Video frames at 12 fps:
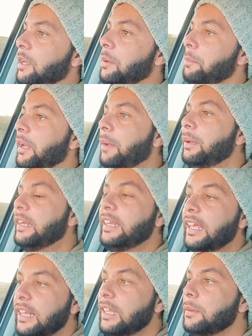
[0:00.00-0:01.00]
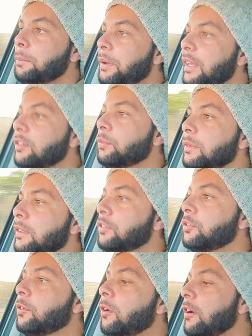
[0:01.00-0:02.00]
But I'm really impressed with
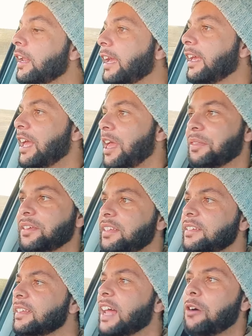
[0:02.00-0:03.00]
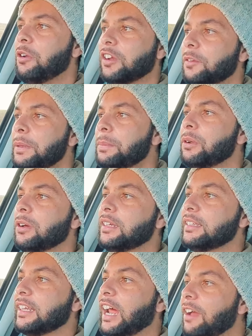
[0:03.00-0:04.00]
this car. Like, this isn't how a lot of people are going
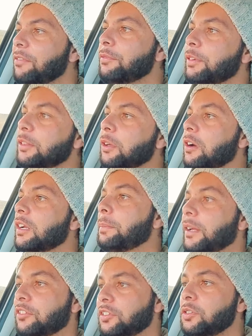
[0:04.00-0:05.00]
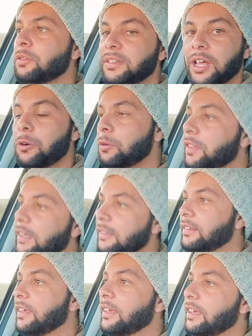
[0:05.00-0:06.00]
to drive the Vitara, but just to know that
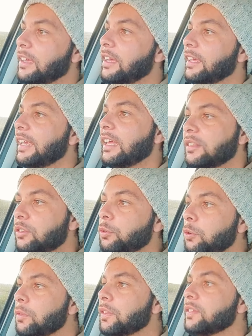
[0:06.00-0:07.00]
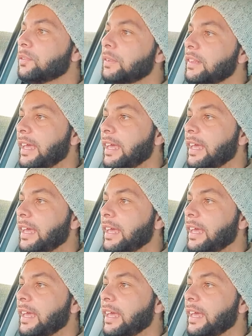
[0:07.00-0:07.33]
it can do this when the